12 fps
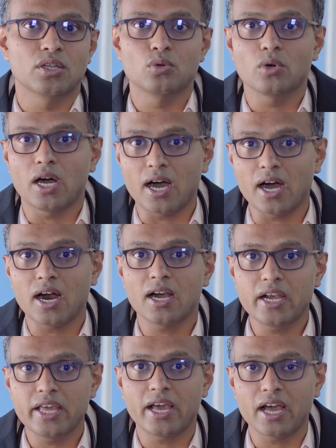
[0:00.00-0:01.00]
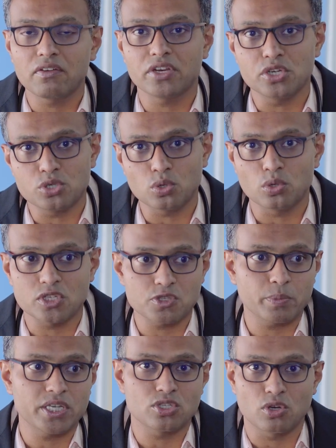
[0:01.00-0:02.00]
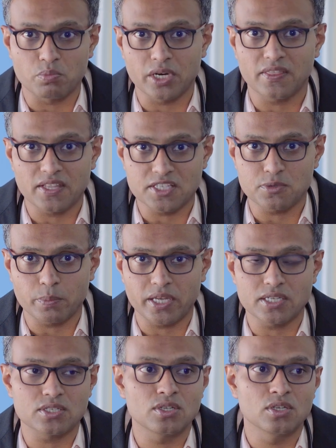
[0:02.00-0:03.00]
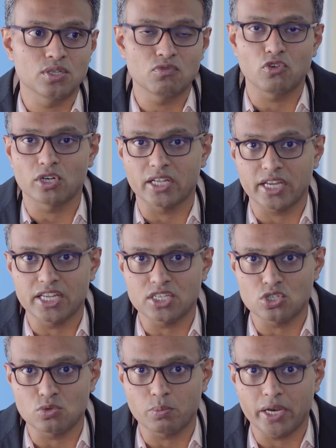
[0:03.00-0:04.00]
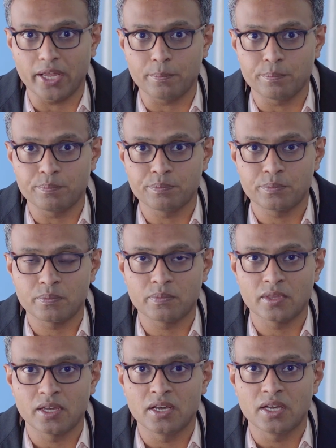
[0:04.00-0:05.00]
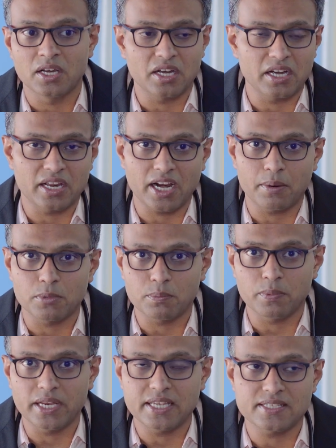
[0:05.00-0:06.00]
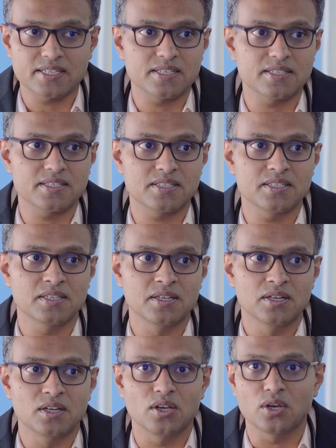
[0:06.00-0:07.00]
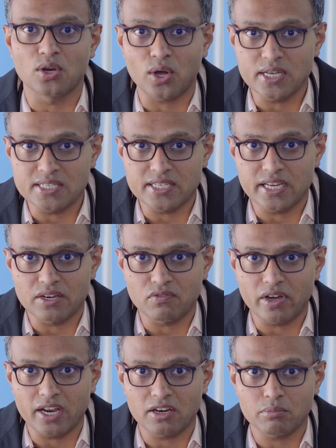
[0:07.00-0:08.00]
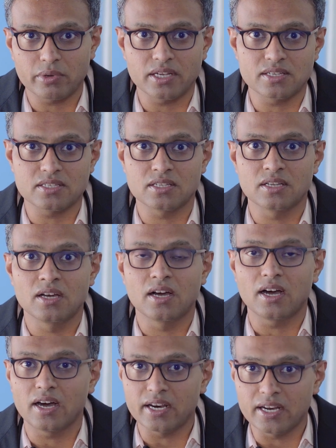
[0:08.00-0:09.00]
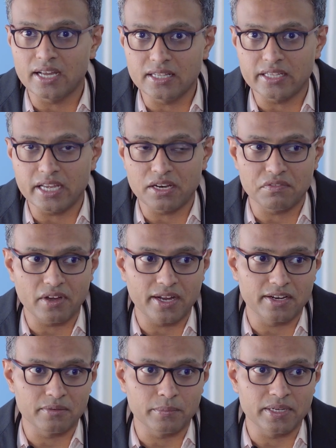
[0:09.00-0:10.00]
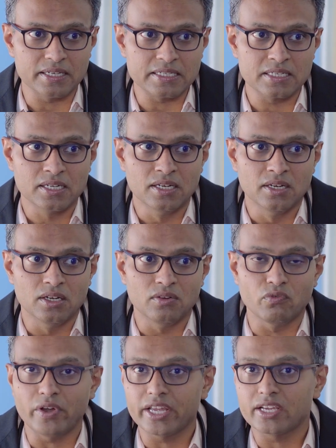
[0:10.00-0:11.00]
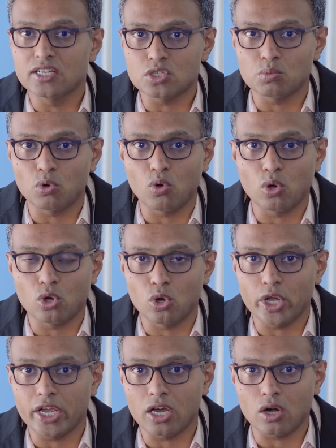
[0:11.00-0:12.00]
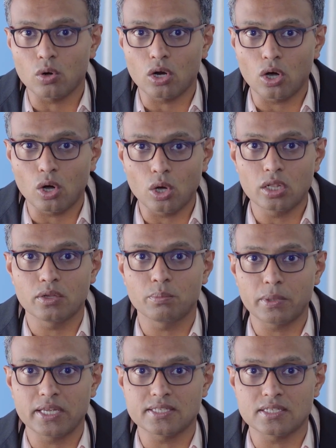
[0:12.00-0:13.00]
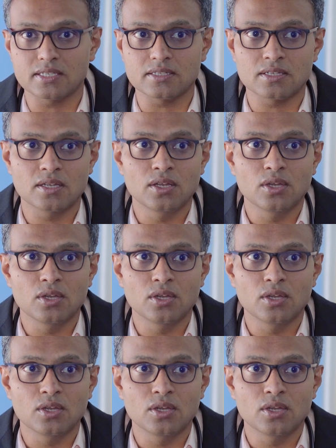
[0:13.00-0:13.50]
You hardly have any shoulder space or breathing space for the kids to play. Cramped places, noisy environments, unhealthy environments, vehicle smoke going around all the places.